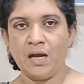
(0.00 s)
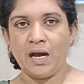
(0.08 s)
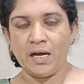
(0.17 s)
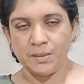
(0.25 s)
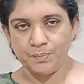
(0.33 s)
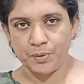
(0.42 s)

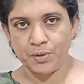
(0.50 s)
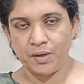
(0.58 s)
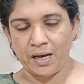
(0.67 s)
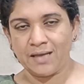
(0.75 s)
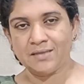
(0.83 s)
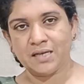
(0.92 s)
Hypo
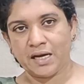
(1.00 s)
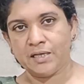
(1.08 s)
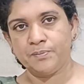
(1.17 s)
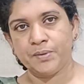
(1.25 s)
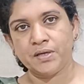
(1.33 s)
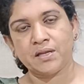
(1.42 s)
and
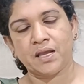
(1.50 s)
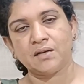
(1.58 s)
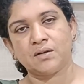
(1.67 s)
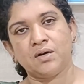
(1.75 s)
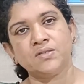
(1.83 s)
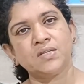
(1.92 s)
hyper
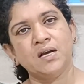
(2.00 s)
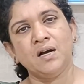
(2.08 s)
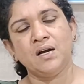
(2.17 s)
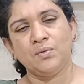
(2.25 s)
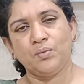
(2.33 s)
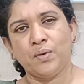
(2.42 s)
can cause
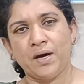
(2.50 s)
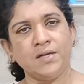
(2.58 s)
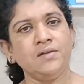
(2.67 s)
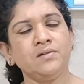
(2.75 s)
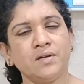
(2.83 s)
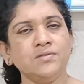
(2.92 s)
a
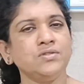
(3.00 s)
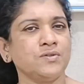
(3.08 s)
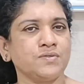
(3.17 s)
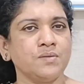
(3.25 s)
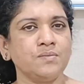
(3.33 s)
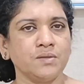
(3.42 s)
wide range
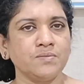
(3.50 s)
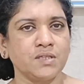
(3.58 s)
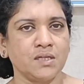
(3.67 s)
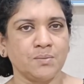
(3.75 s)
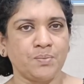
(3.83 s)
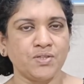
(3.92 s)
of symptoms
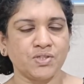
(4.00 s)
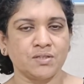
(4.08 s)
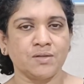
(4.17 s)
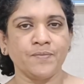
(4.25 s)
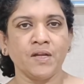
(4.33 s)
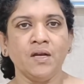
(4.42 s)
in a
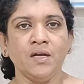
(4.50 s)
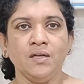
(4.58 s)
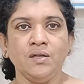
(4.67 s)
patient.